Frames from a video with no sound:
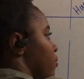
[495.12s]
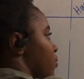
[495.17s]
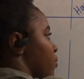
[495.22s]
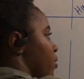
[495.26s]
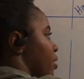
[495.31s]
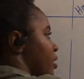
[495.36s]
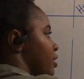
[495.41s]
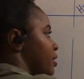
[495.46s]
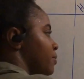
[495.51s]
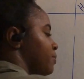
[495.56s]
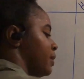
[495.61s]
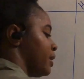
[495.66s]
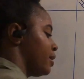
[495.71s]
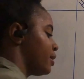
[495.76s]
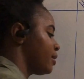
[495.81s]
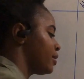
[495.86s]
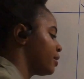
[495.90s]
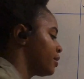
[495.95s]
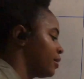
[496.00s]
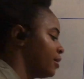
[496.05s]
ones place.
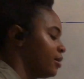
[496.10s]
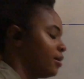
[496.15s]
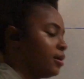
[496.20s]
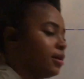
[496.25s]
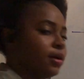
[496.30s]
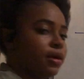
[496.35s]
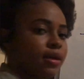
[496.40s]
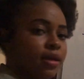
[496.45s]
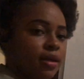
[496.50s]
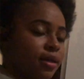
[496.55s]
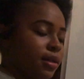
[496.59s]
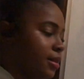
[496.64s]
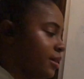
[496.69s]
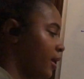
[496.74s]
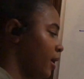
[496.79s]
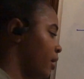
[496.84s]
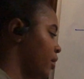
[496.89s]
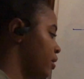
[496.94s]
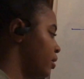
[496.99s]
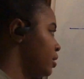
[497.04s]

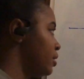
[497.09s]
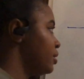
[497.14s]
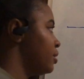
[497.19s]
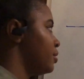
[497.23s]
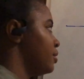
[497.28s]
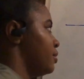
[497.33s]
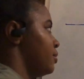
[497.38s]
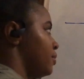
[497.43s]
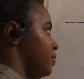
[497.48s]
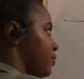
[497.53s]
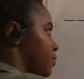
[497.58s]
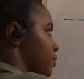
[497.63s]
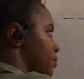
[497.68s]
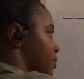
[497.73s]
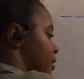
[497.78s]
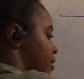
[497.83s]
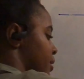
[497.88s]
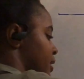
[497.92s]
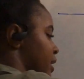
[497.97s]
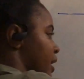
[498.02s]
Second would be
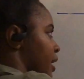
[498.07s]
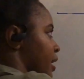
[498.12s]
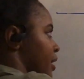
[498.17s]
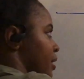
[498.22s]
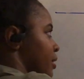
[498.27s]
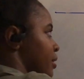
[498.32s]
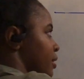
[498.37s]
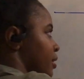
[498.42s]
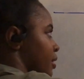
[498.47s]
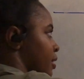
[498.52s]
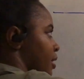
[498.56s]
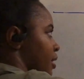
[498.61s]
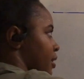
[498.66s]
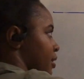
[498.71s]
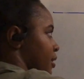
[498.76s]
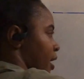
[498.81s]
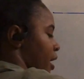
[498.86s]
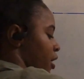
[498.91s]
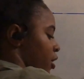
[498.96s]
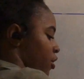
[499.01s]
the tens, because
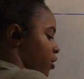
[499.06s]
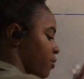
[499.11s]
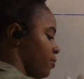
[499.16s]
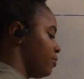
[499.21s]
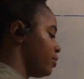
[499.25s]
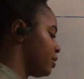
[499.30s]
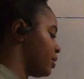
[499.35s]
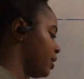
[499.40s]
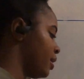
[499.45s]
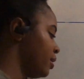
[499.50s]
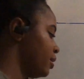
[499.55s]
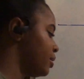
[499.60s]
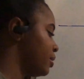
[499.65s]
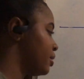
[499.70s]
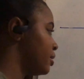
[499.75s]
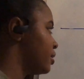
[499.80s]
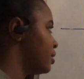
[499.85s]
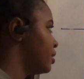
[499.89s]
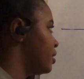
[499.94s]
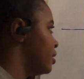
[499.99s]
that comes next.
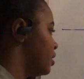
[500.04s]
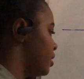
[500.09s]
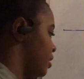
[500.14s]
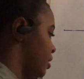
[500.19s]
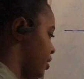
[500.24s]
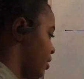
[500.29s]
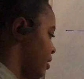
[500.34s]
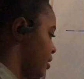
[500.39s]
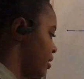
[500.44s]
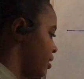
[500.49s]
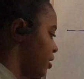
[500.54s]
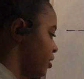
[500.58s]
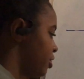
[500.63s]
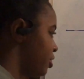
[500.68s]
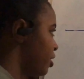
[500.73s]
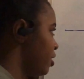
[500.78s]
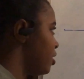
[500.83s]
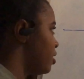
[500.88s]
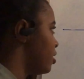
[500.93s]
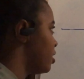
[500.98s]

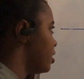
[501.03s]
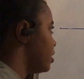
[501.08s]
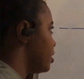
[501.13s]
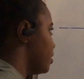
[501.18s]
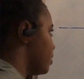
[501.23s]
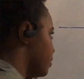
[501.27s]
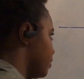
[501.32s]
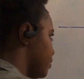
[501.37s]
Third,